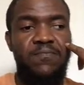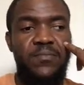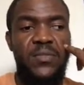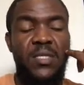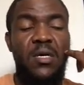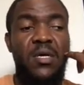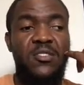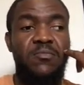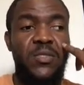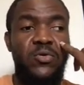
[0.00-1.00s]
that has
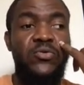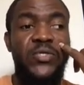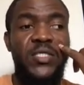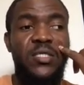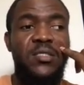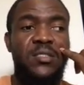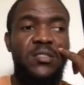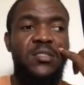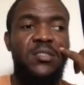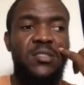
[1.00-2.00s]
been created
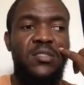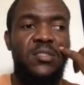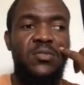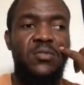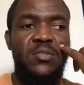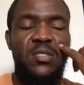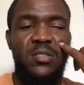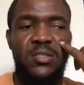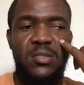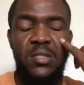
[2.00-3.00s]
in this
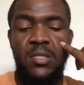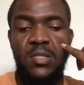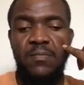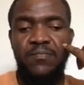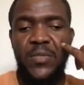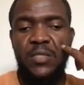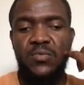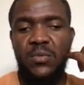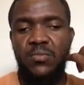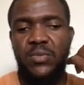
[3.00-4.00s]
contest that
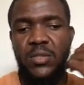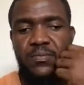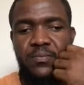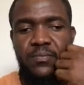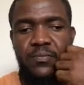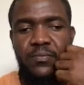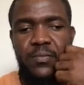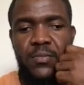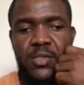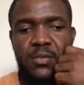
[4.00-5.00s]
we build.
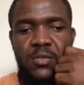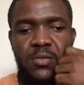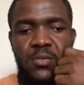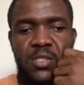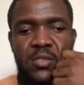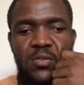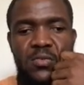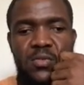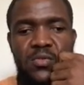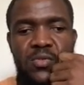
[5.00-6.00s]
So you can
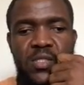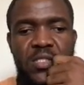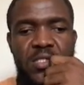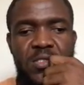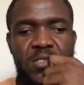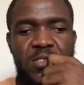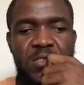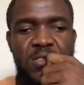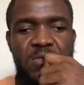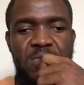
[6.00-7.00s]
usually create
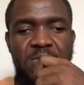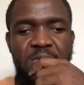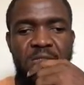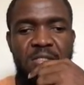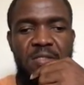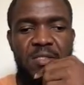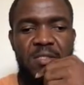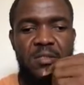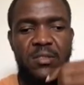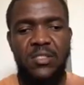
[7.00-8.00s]
constant image
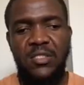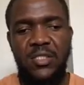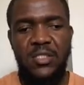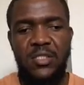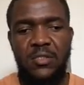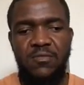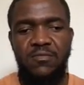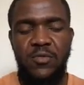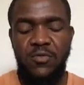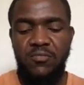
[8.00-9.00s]
in the list of
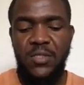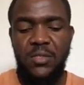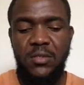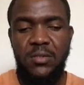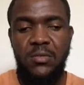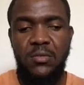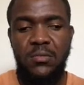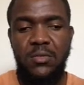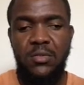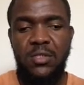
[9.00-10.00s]
Pacman. So
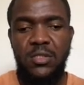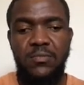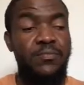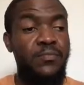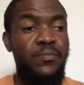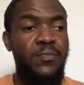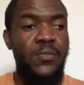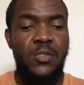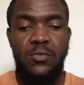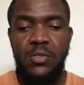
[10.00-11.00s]
okay,
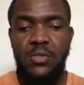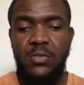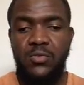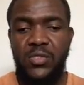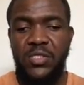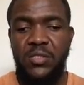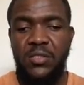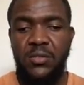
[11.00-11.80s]
we go right here.